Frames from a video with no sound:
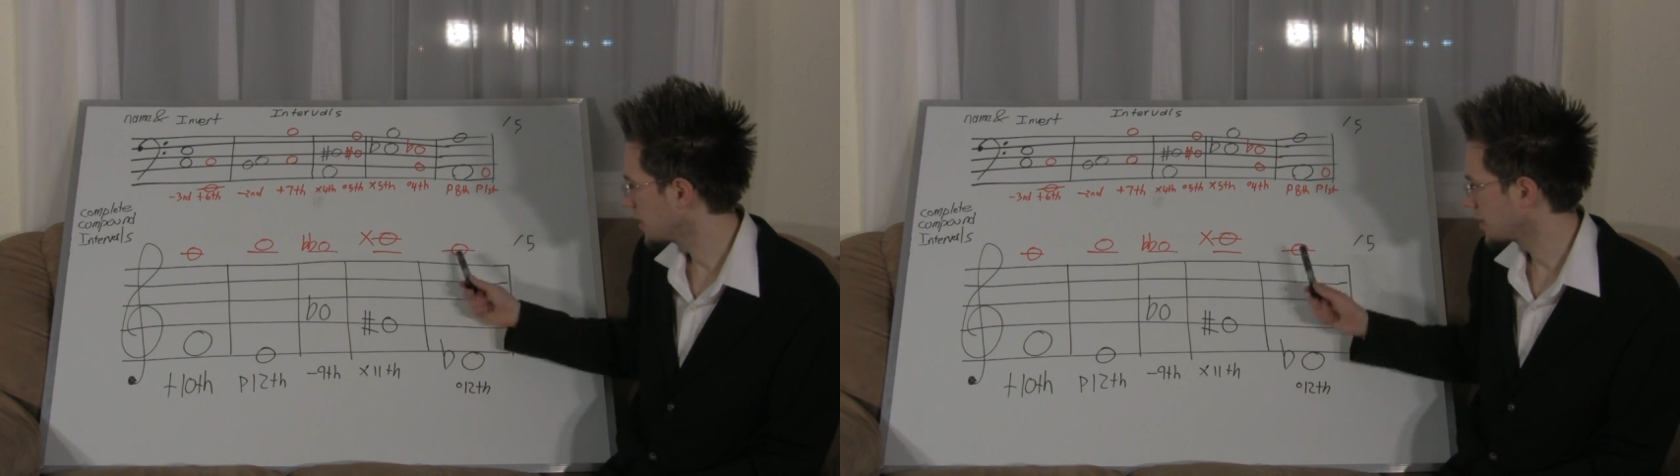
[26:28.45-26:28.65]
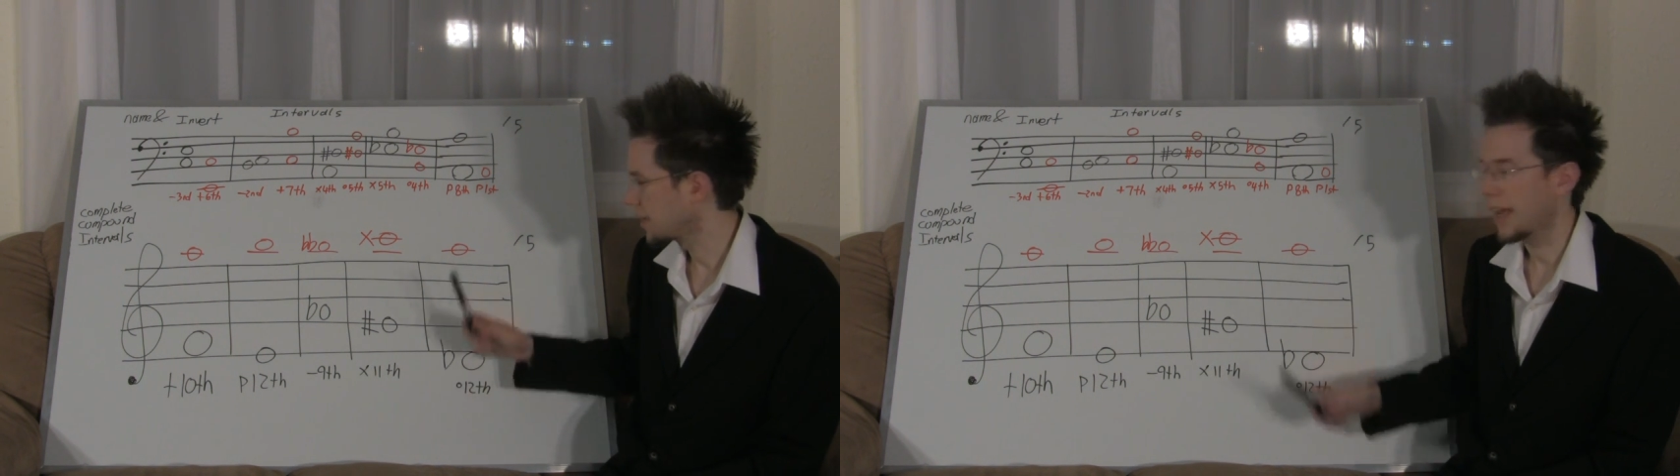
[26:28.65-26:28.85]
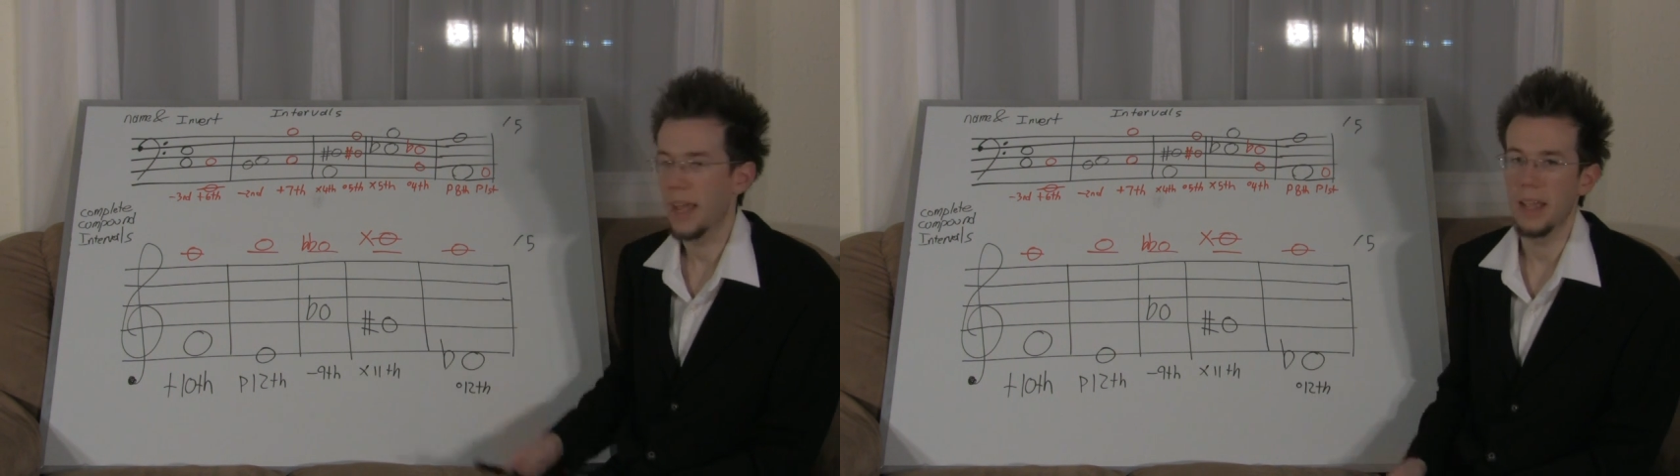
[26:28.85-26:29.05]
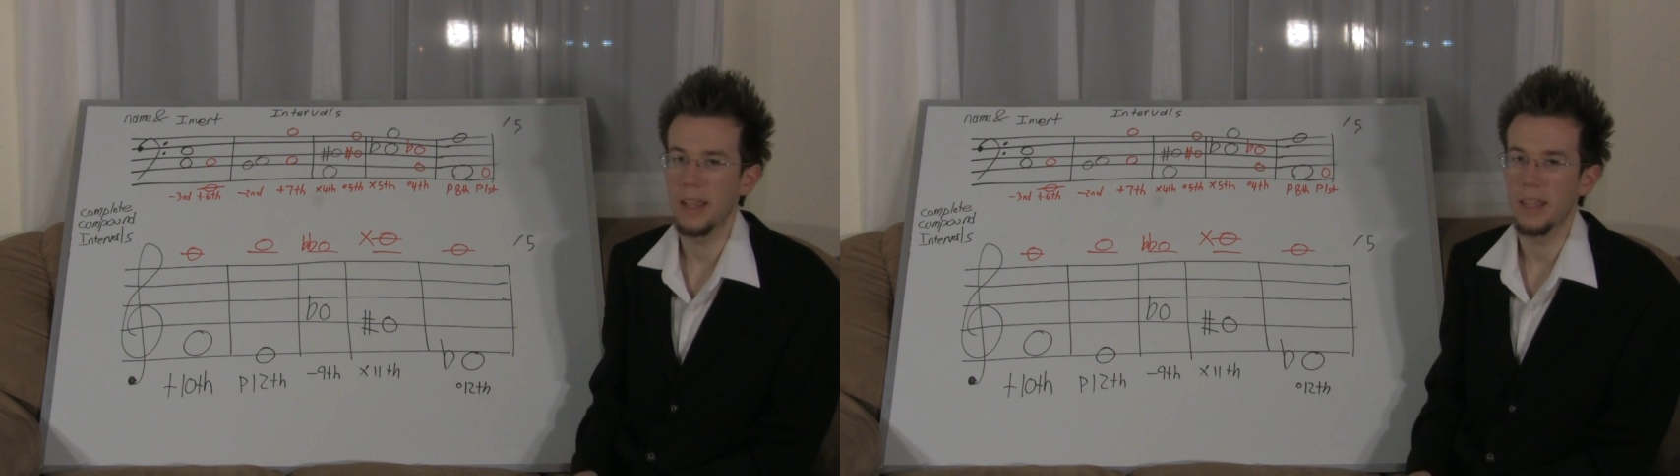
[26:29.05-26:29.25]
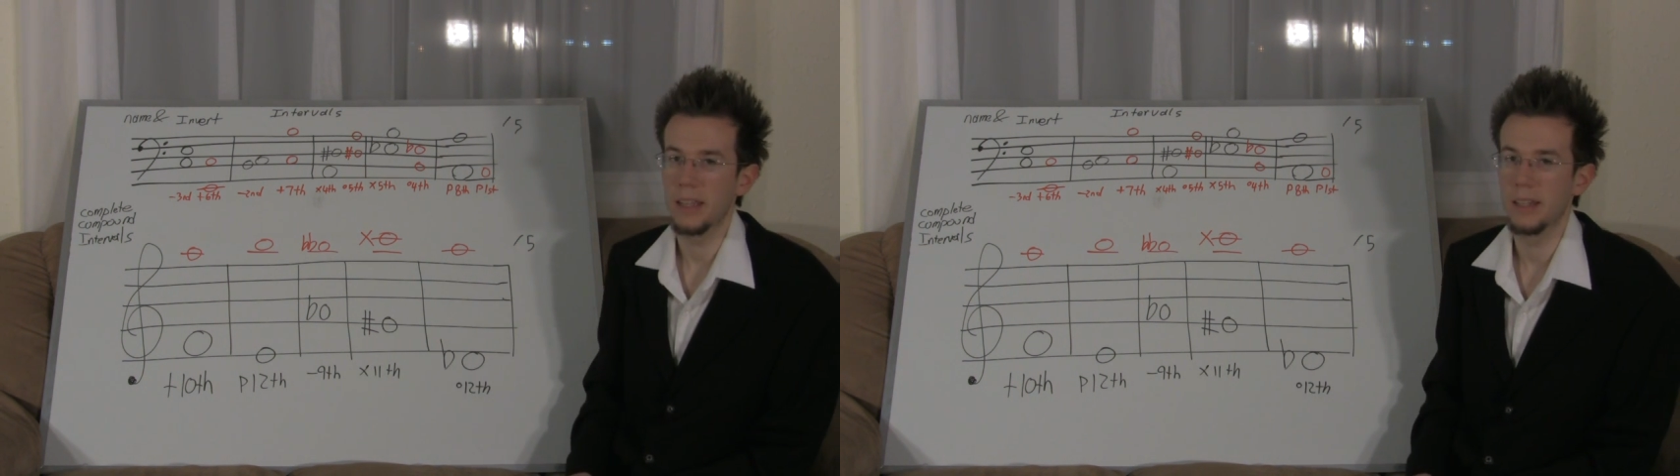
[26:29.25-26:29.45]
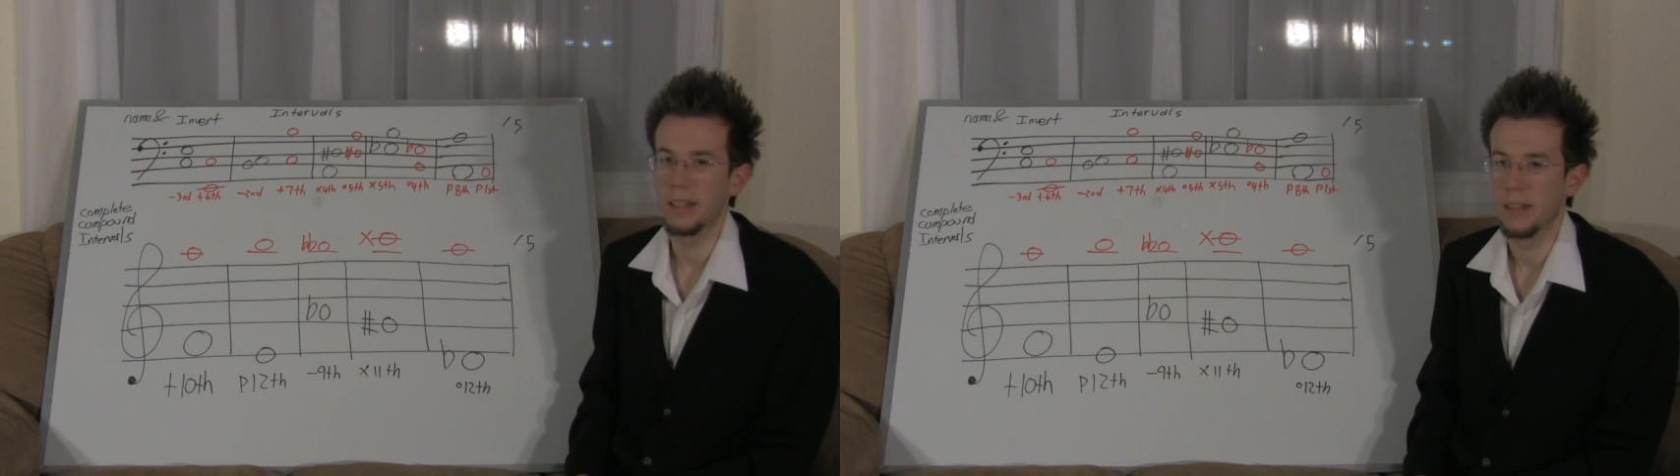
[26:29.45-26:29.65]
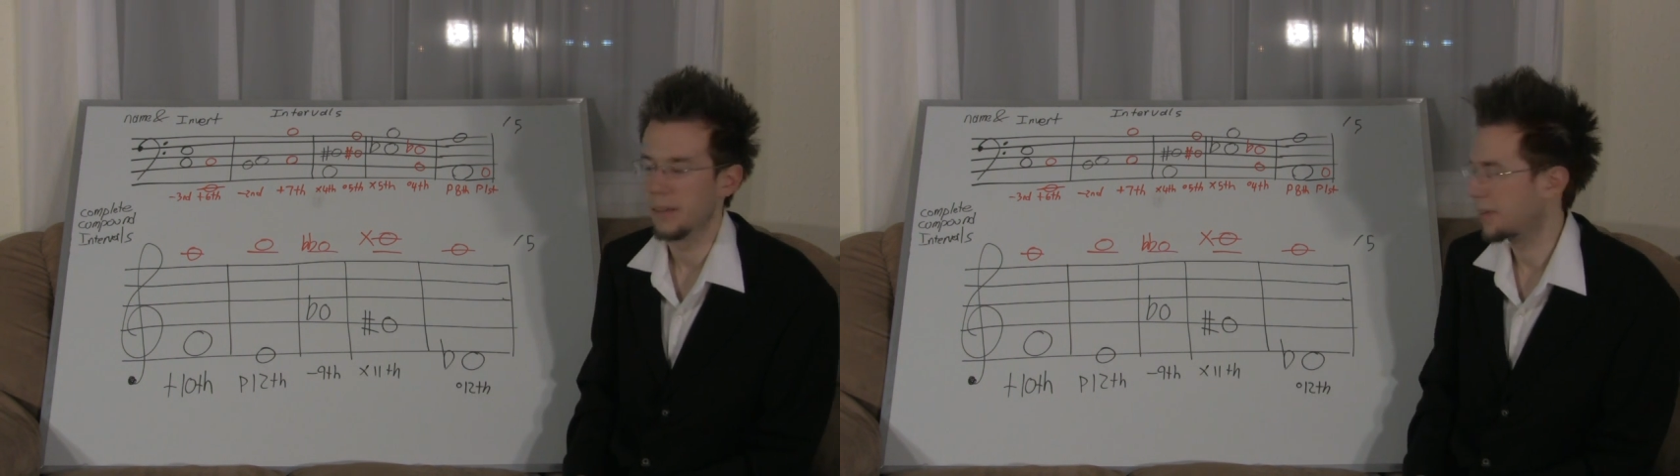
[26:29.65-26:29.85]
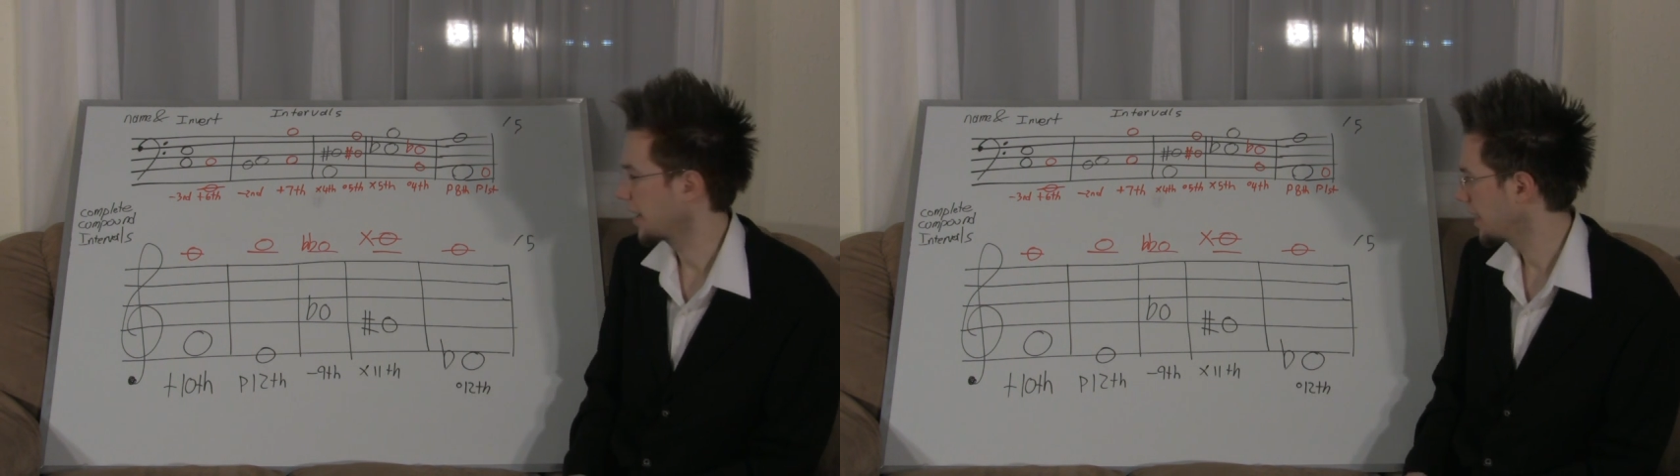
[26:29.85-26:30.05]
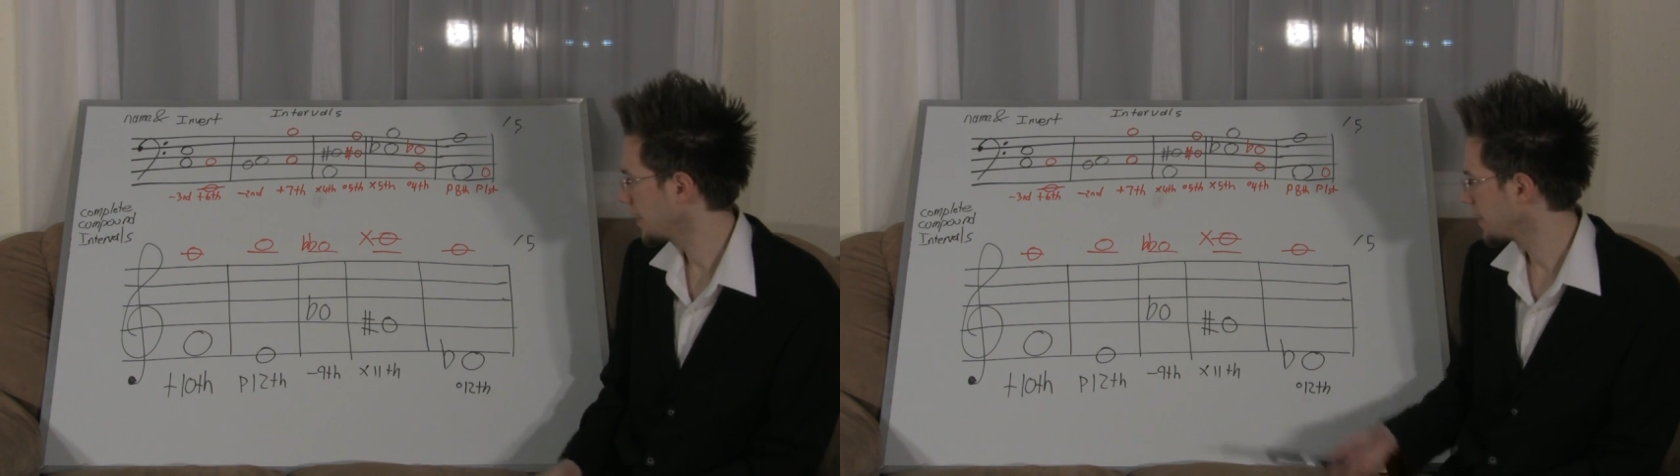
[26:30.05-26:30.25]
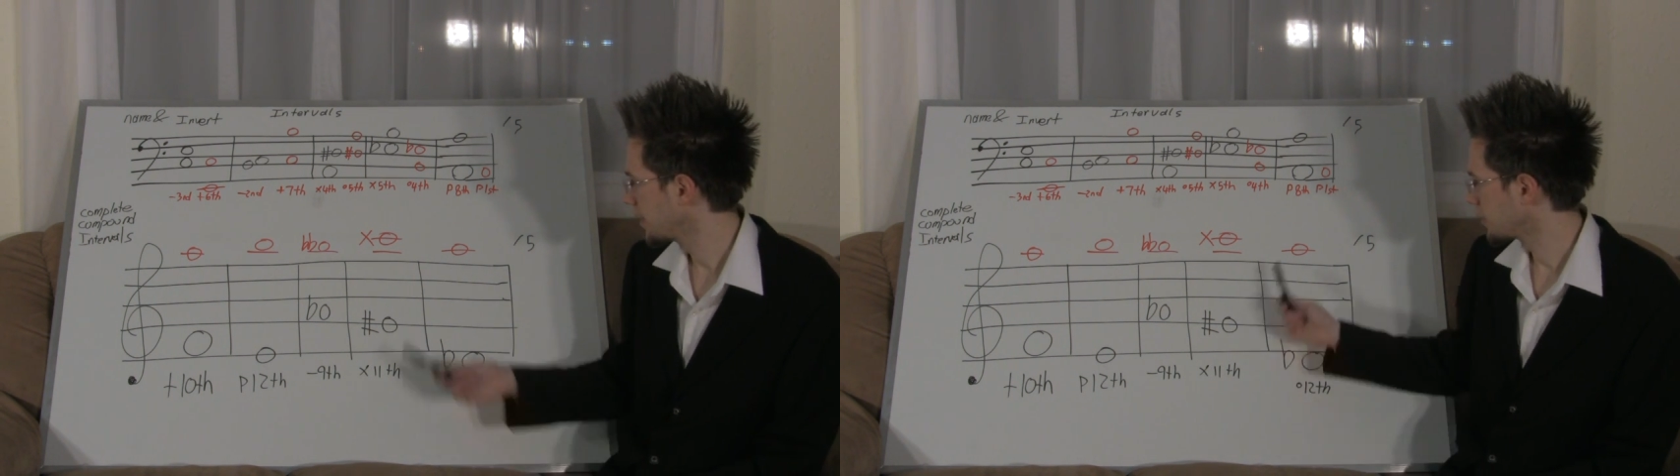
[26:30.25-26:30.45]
it's an A, okay?